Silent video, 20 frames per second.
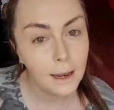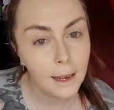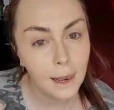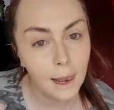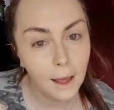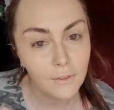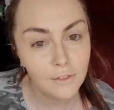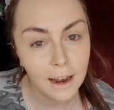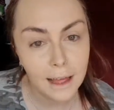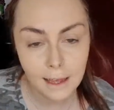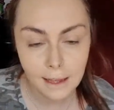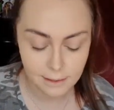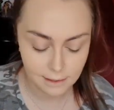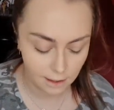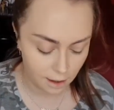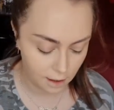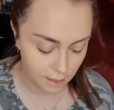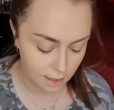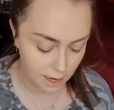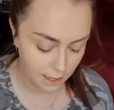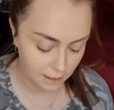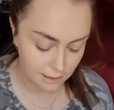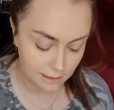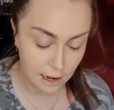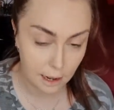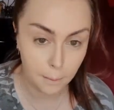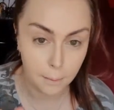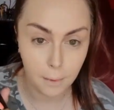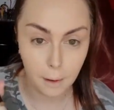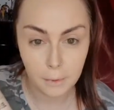Lovely. So the next
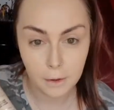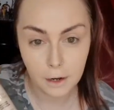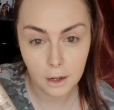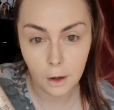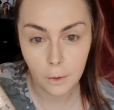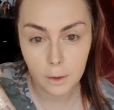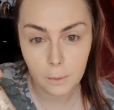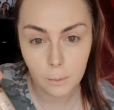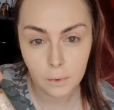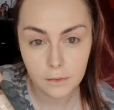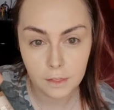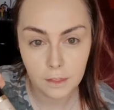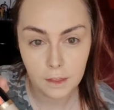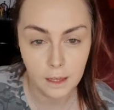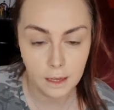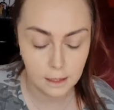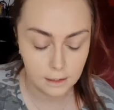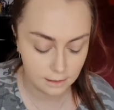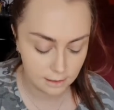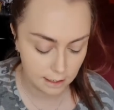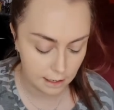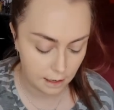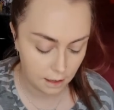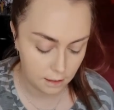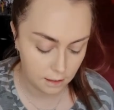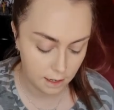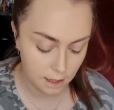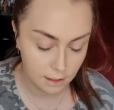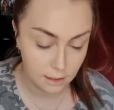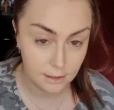step, I'm going to go in with the
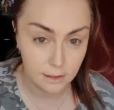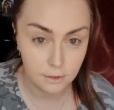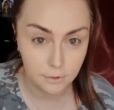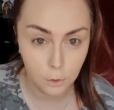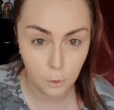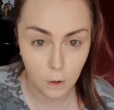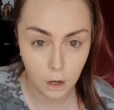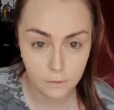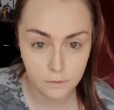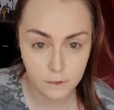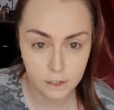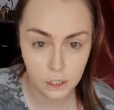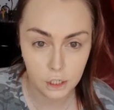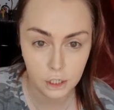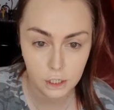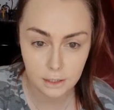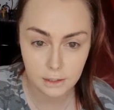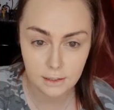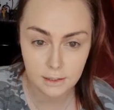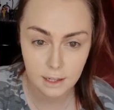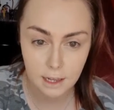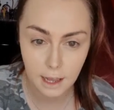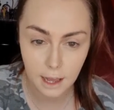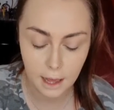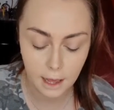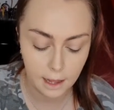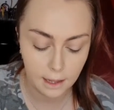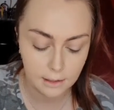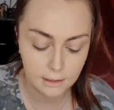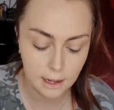concealer. Now this is full coverage. You can see it
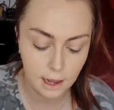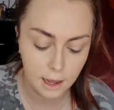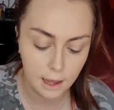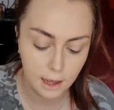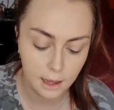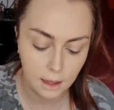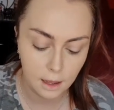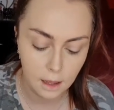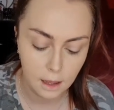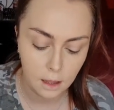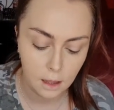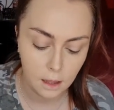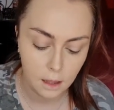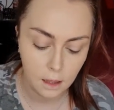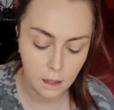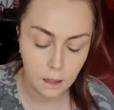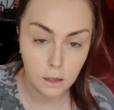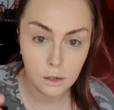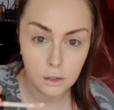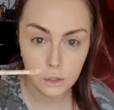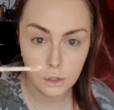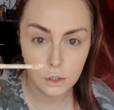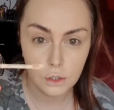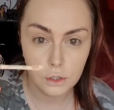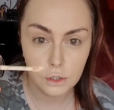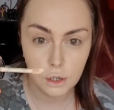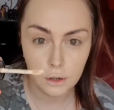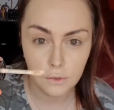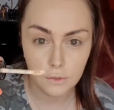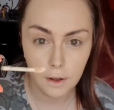has a
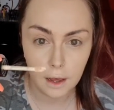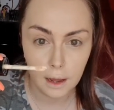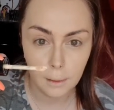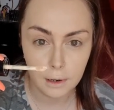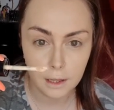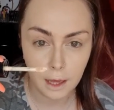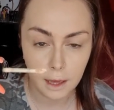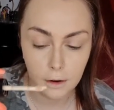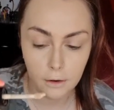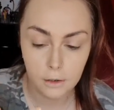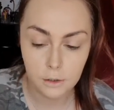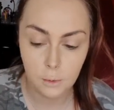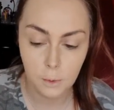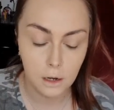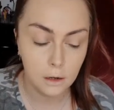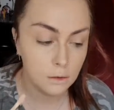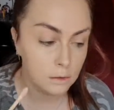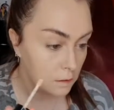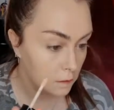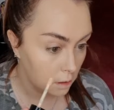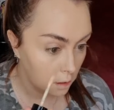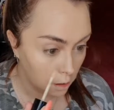doe foot applicator as well.